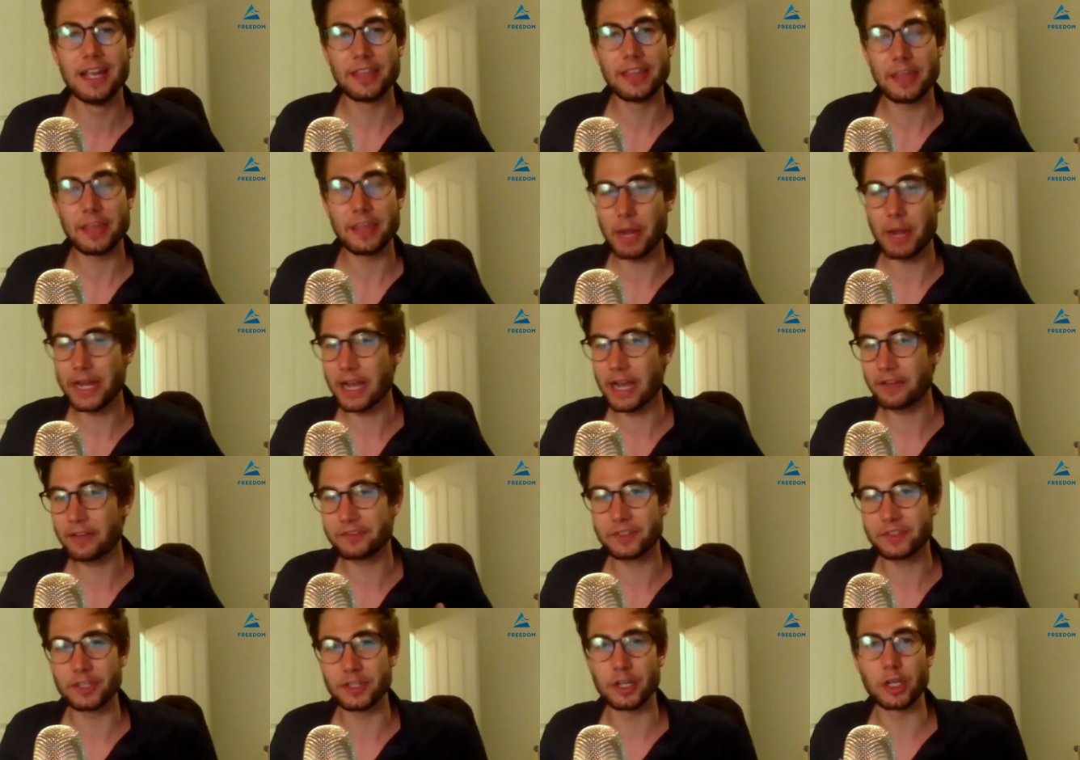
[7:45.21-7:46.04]
They might
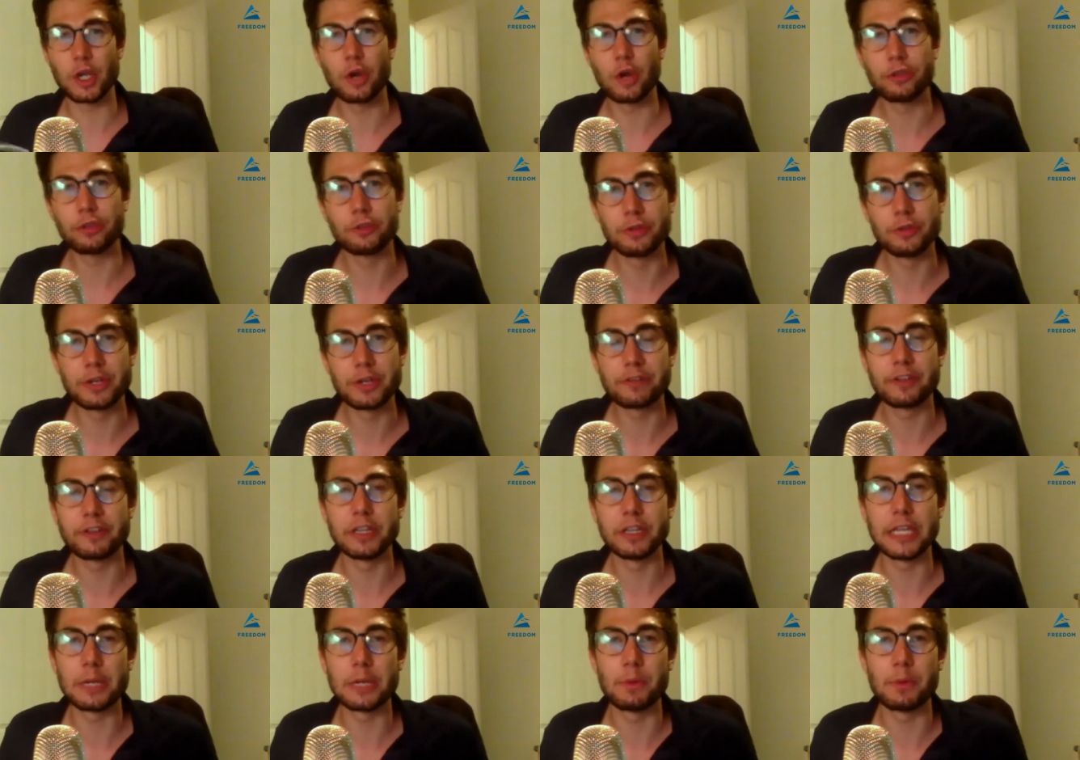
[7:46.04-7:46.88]
have to go through
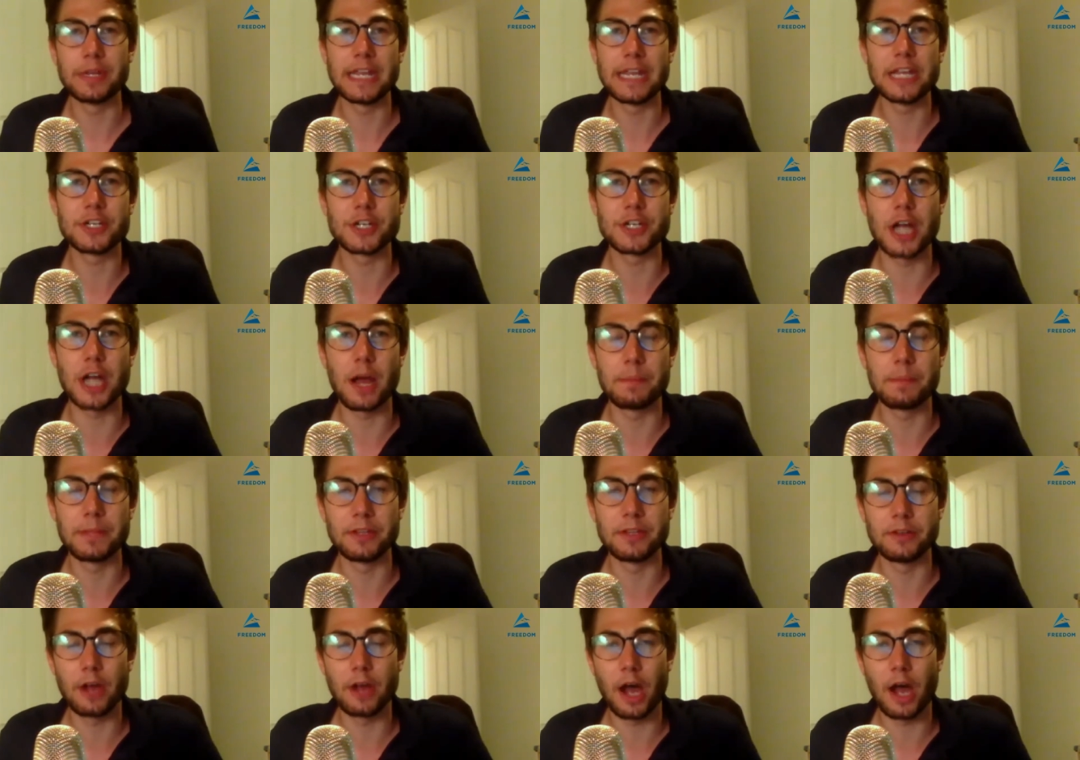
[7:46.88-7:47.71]
different liquidation
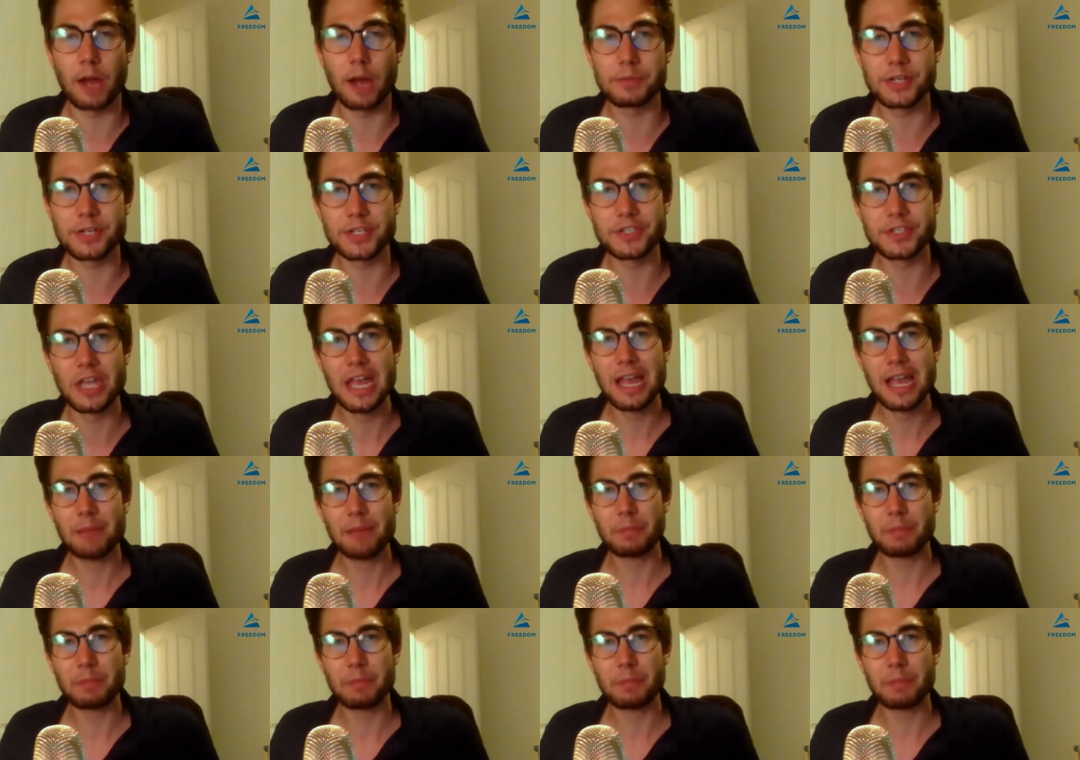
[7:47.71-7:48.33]
options,